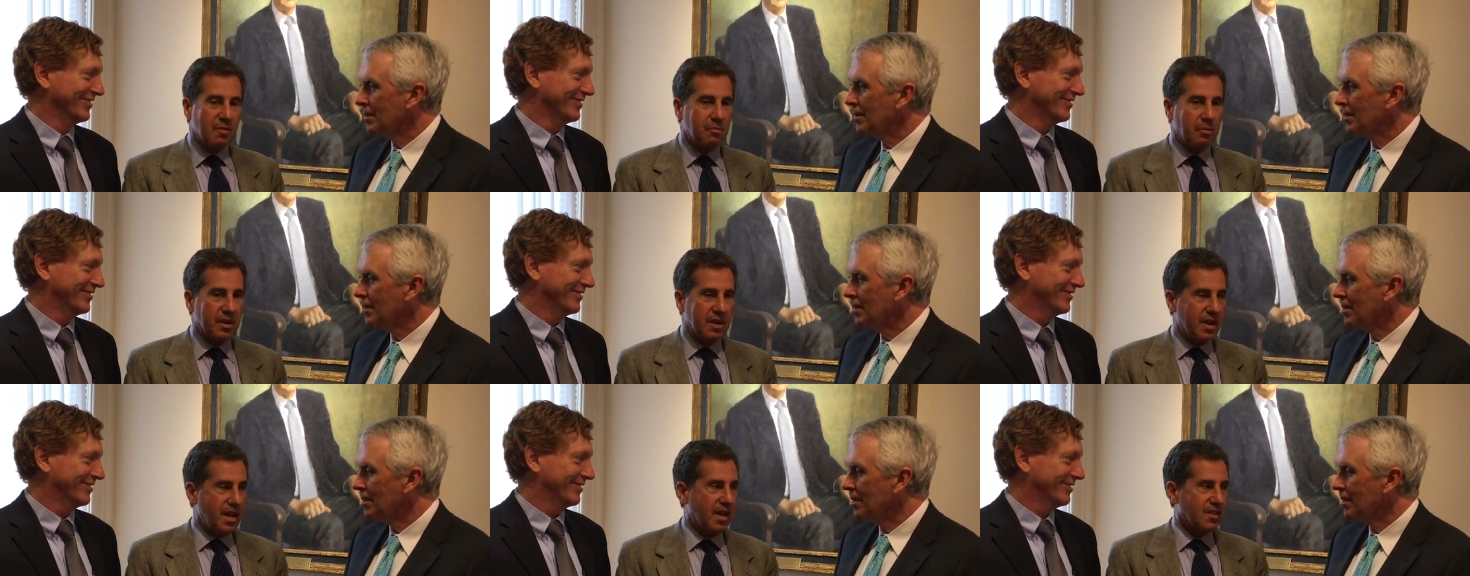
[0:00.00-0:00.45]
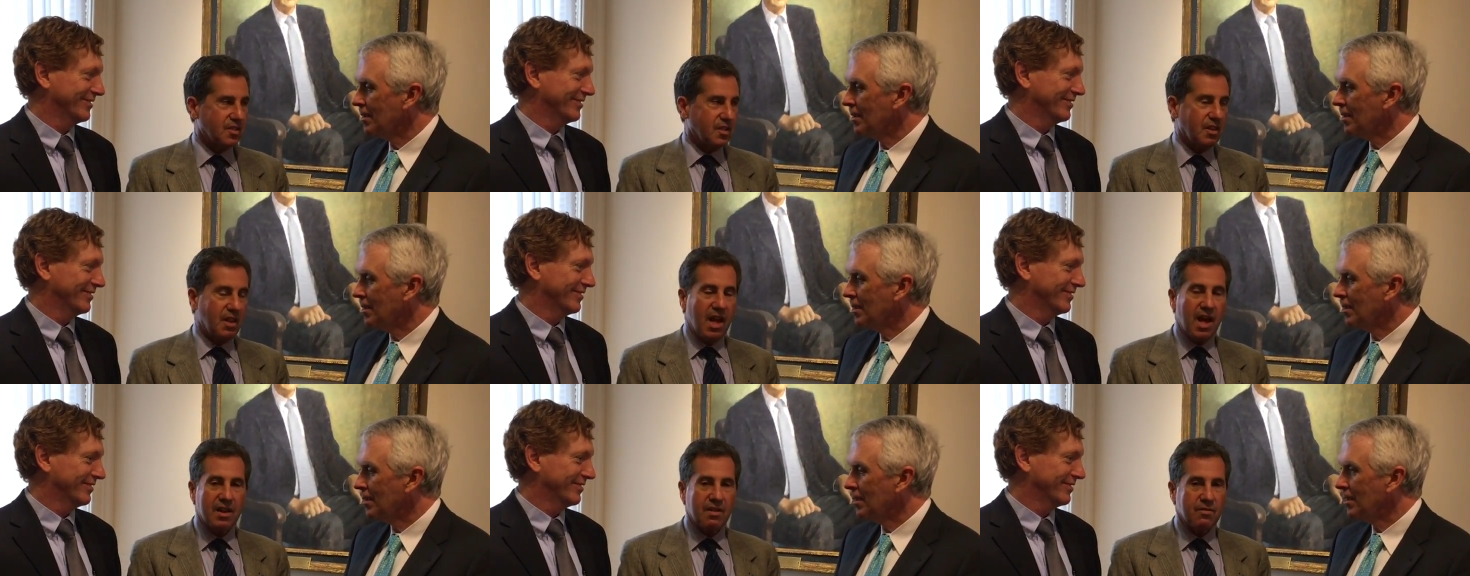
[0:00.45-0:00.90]
Speaker 1: but it has a
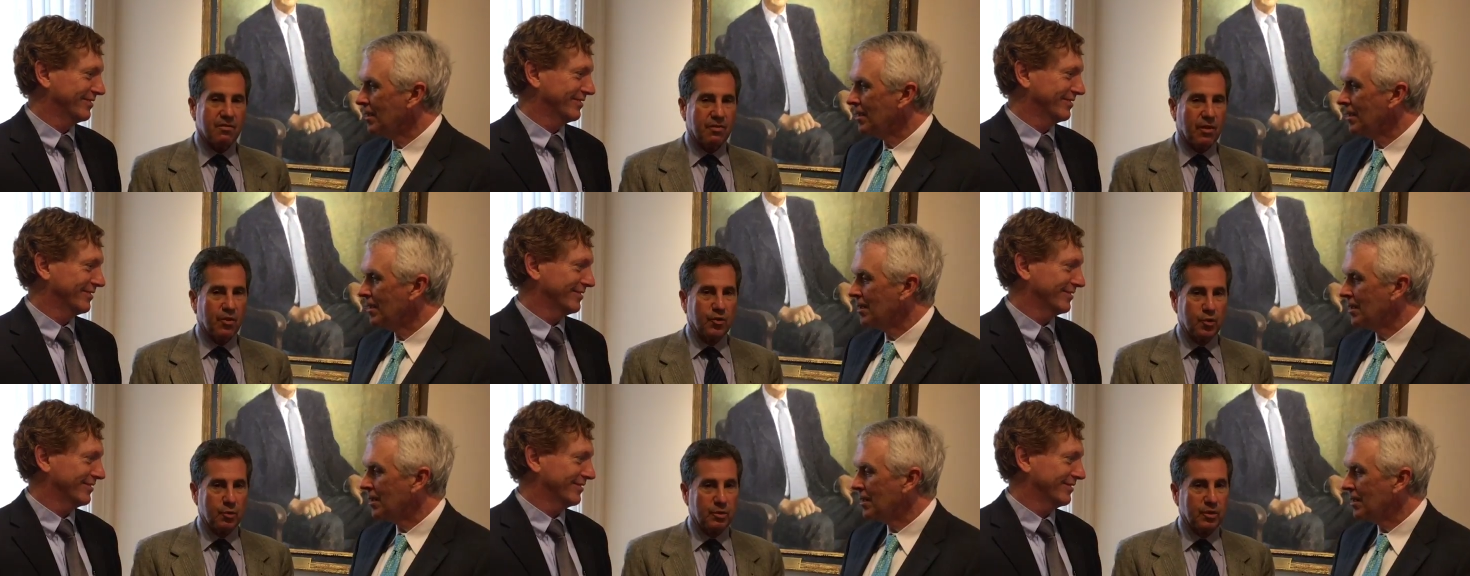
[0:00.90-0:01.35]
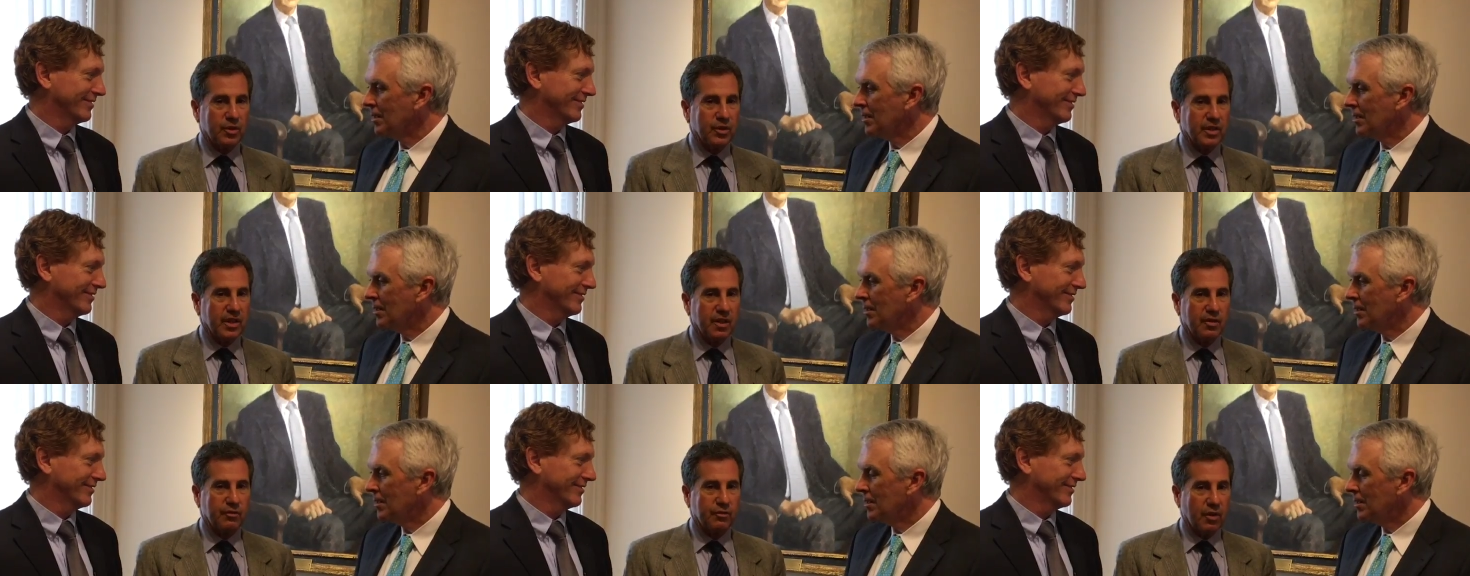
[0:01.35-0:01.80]
lot of
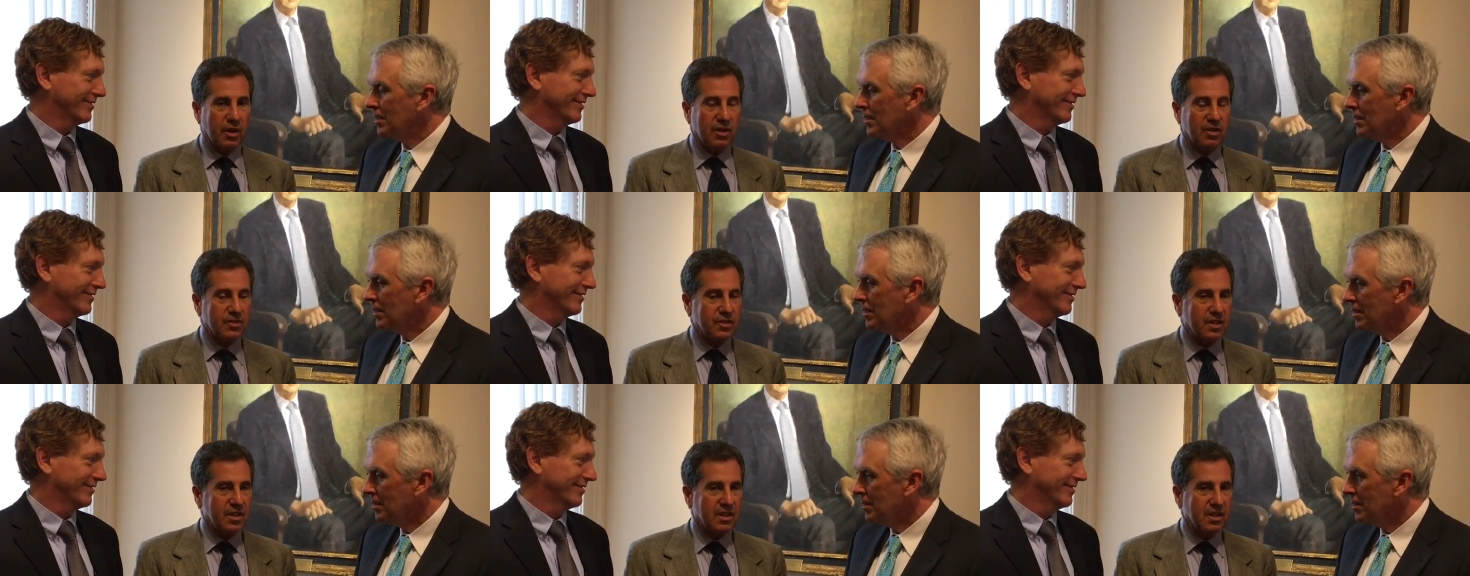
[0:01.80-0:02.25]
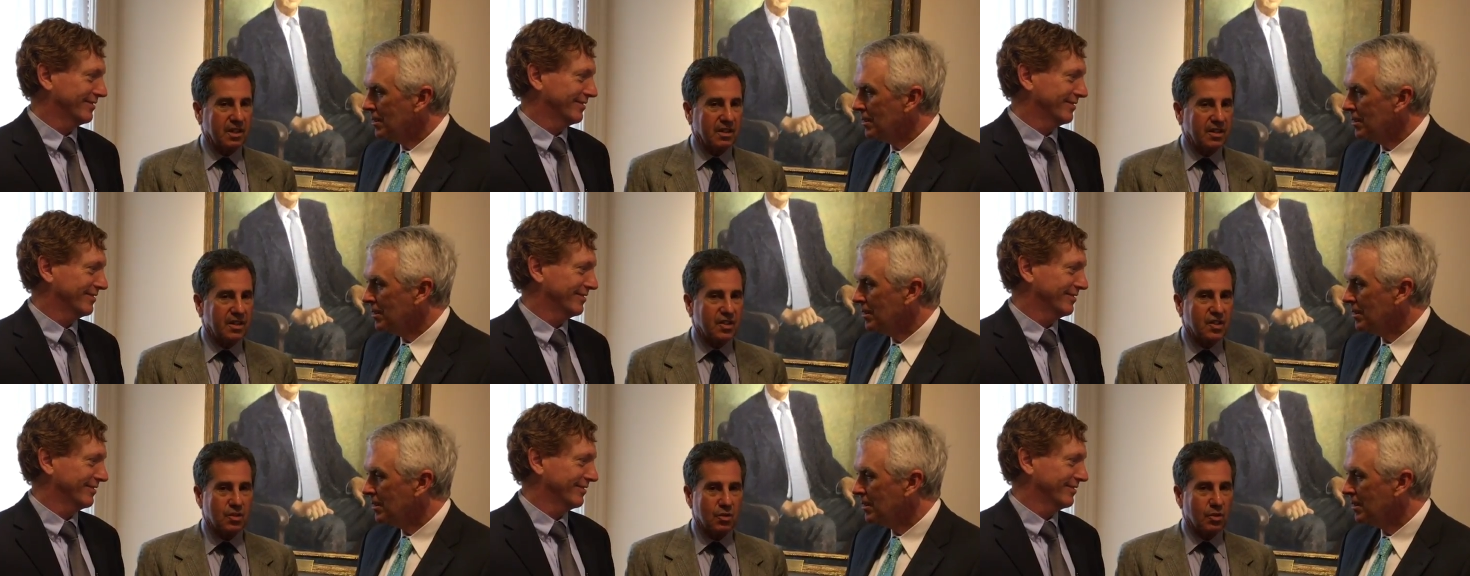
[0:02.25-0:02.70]
vulnerability and frailty that
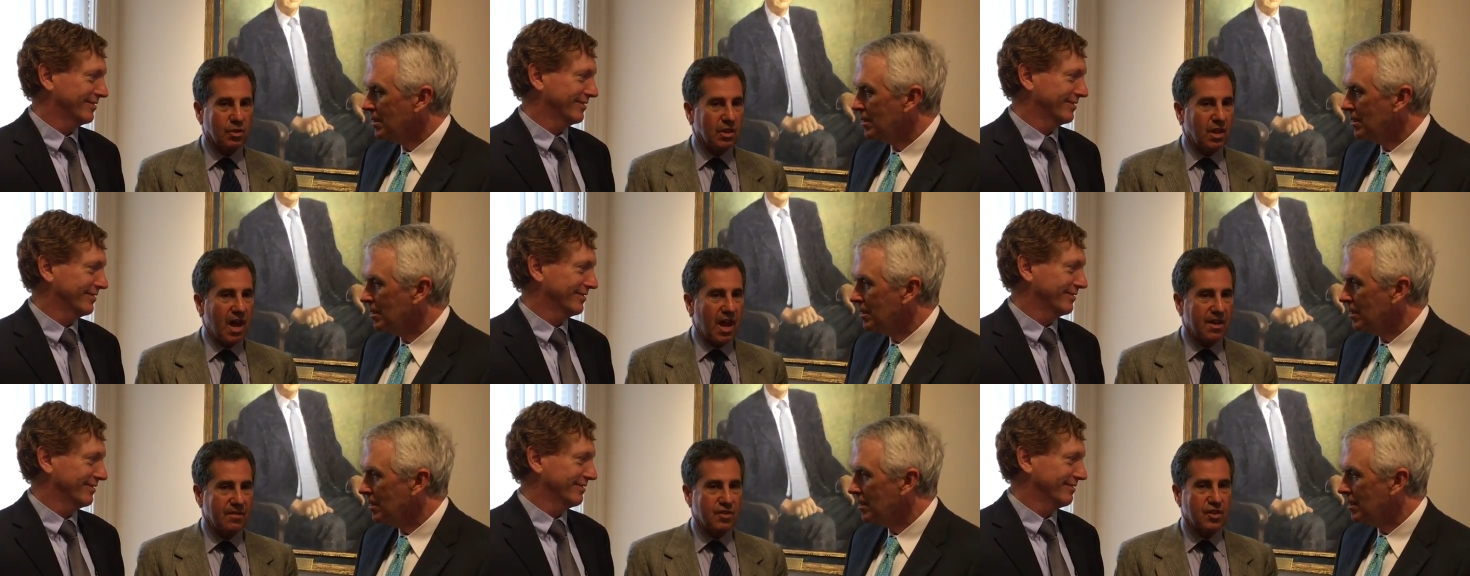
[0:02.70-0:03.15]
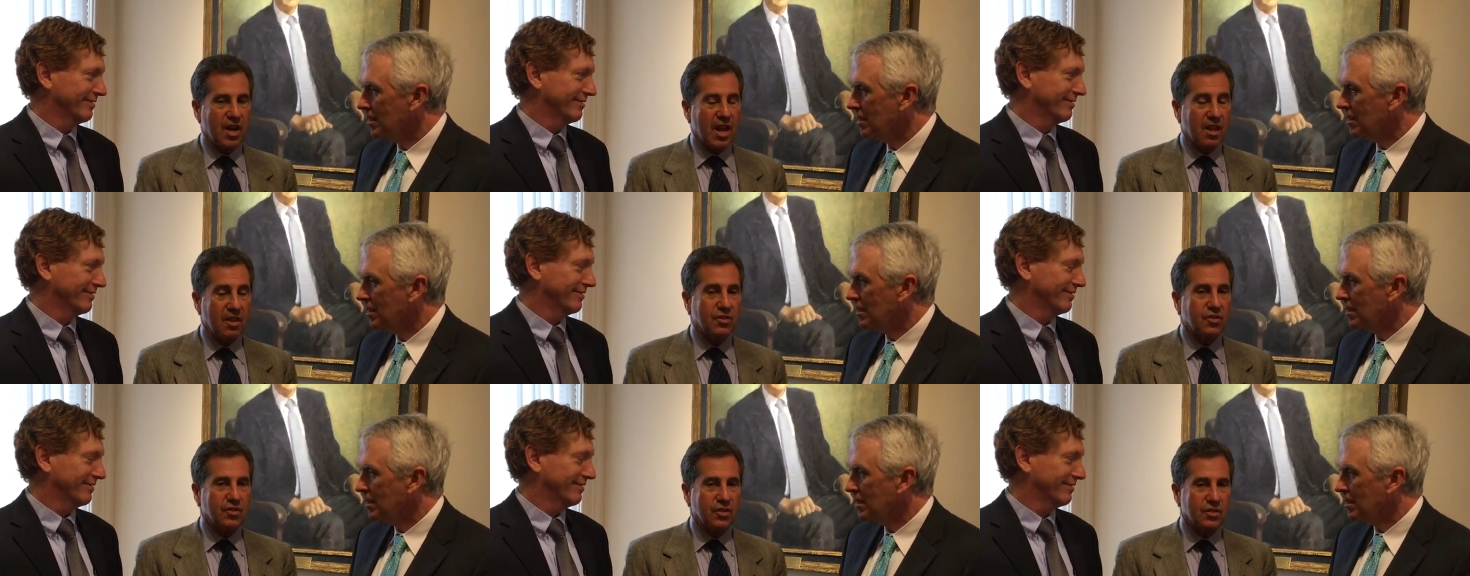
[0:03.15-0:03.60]
leads to a lot of
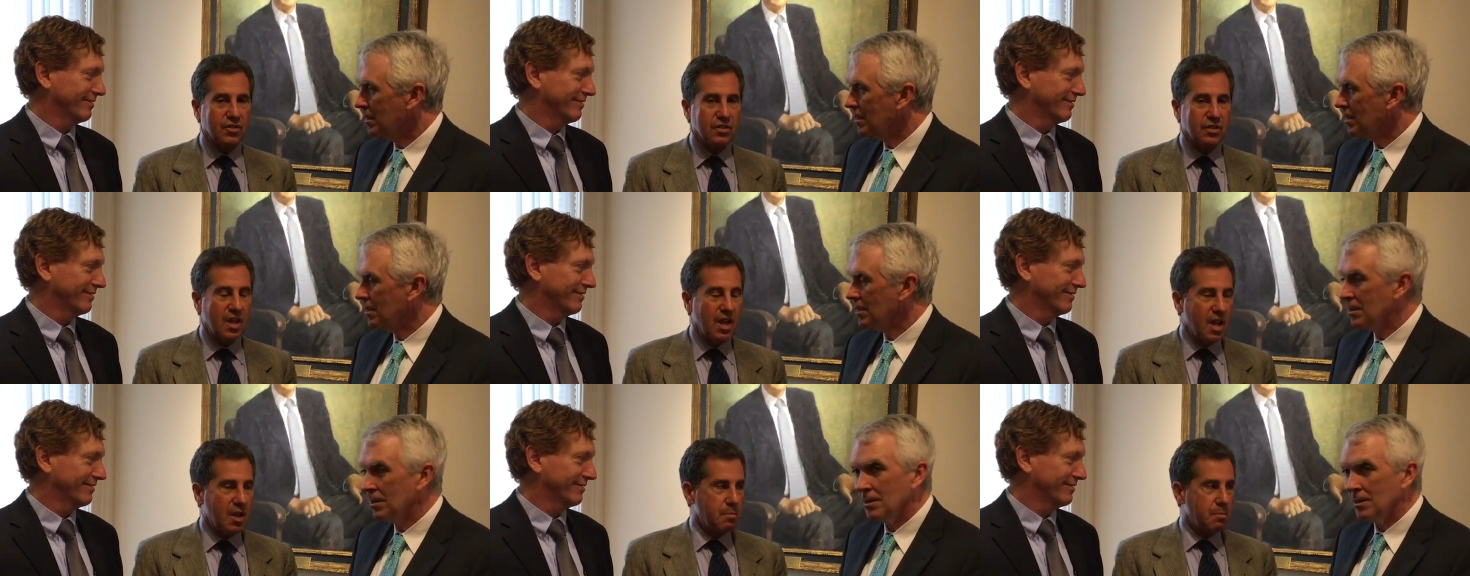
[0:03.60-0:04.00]
challenges